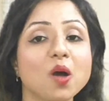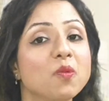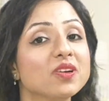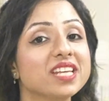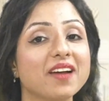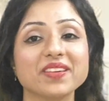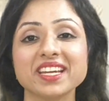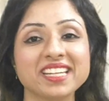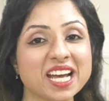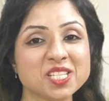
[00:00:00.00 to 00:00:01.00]
about having
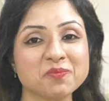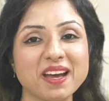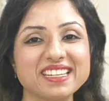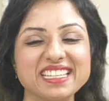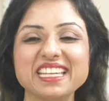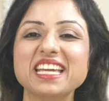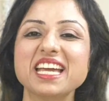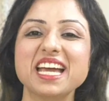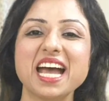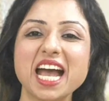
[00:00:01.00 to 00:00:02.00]
a dance party?
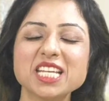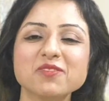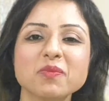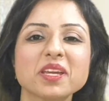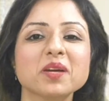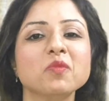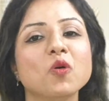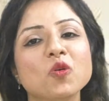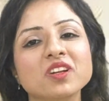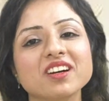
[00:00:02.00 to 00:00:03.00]
As we become
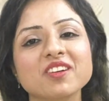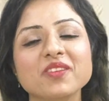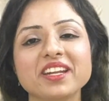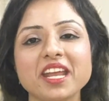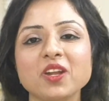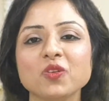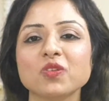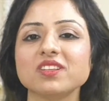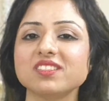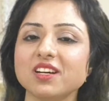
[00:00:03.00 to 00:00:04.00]
older, we tend to
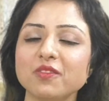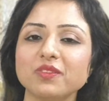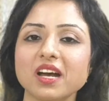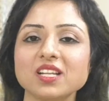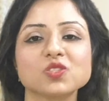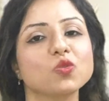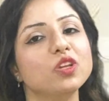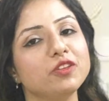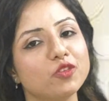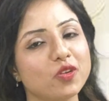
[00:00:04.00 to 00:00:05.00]
reserve dance
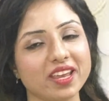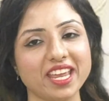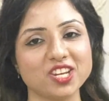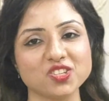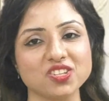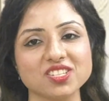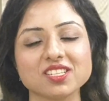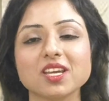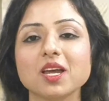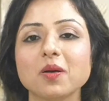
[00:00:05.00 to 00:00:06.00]
only for
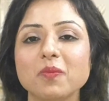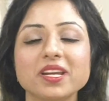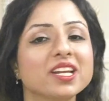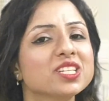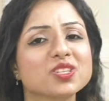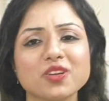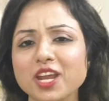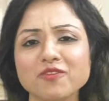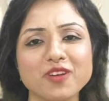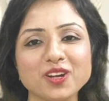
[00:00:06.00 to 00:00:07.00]
occasions. But it is
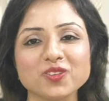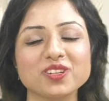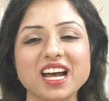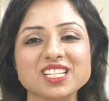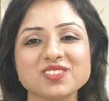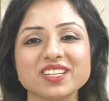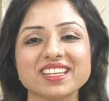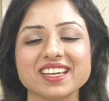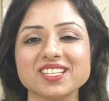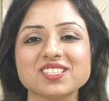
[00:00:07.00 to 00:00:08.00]
great fun to dance
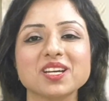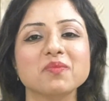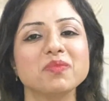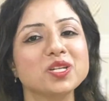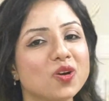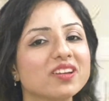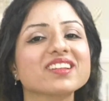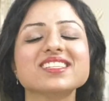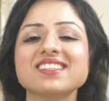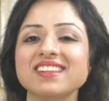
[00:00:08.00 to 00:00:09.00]
with kids. My daughter
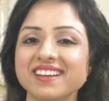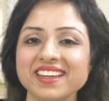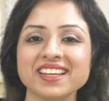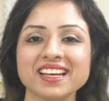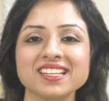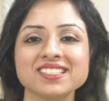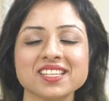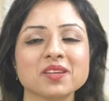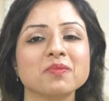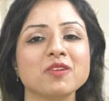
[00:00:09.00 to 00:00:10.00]
is learning
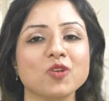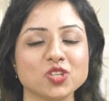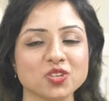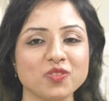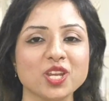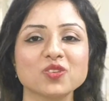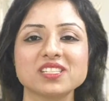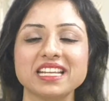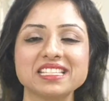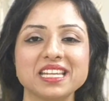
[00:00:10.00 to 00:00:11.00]
dancing by watching videos
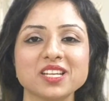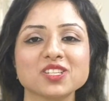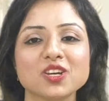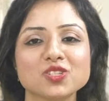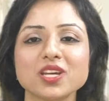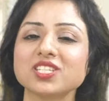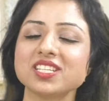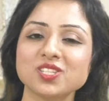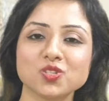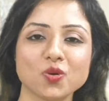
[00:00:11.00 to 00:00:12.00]
these days, so I
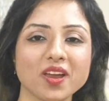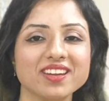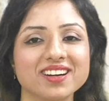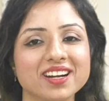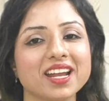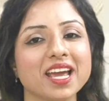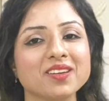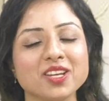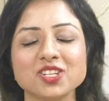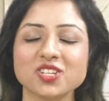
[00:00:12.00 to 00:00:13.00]
just join her
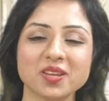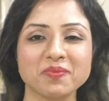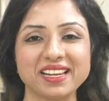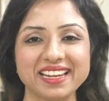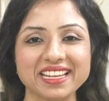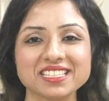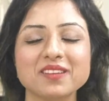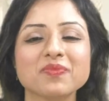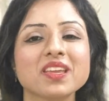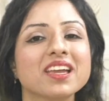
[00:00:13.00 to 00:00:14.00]
and shake my legs.
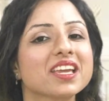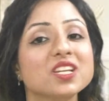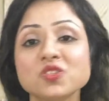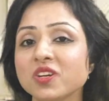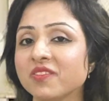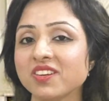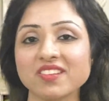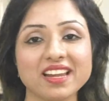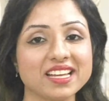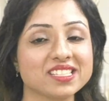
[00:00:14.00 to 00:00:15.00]
Kids don't even
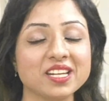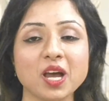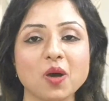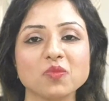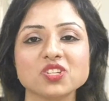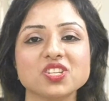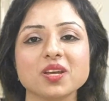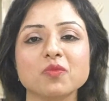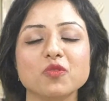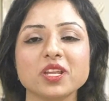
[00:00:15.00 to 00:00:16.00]
realize that how much they
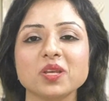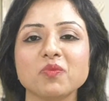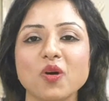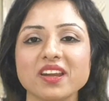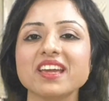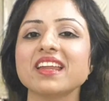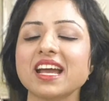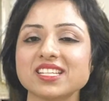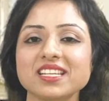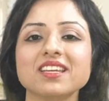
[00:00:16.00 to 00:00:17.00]
are moving their body and
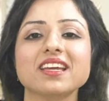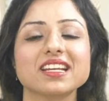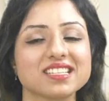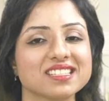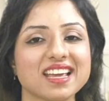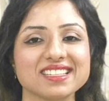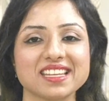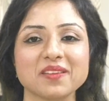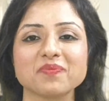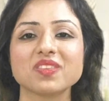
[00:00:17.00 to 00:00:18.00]
actually
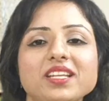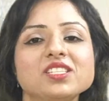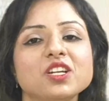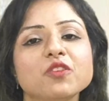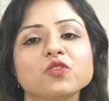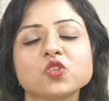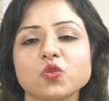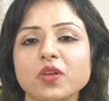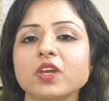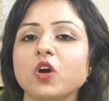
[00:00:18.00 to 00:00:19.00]
exercising. Instead of
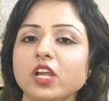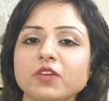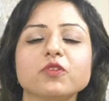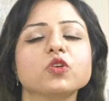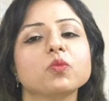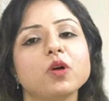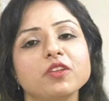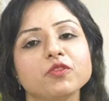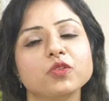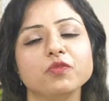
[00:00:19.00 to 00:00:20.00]
showing Hollywood or
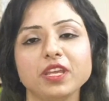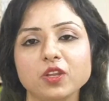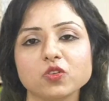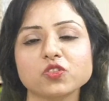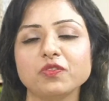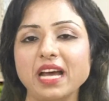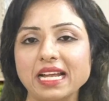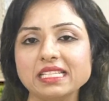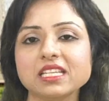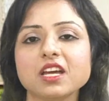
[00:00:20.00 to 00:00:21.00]
Bollywood videos of
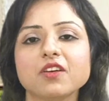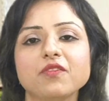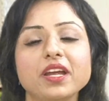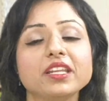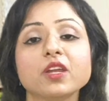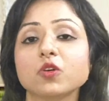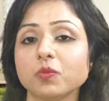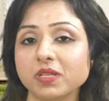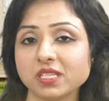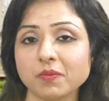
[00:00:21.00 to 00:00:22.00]
dance where there could
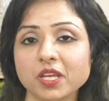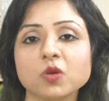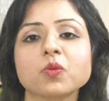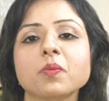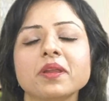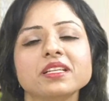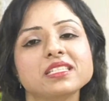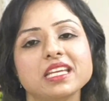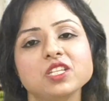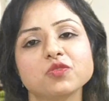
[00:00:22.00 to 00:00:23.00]
be some inappropriate
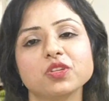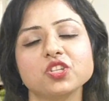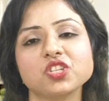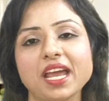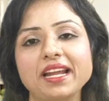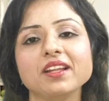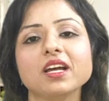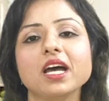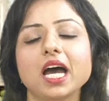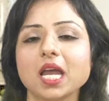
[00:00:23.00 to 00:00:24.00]
scenes for the child,
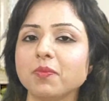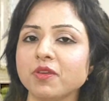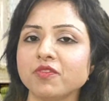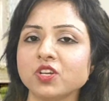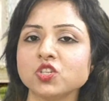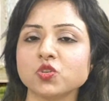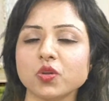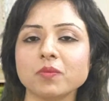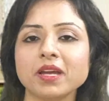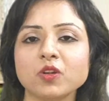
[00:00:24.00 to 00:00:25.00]
I prefer
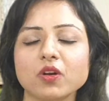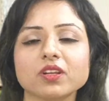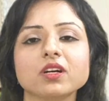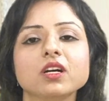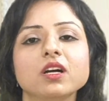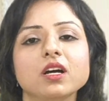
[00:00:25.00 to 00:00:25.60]
showing my daughter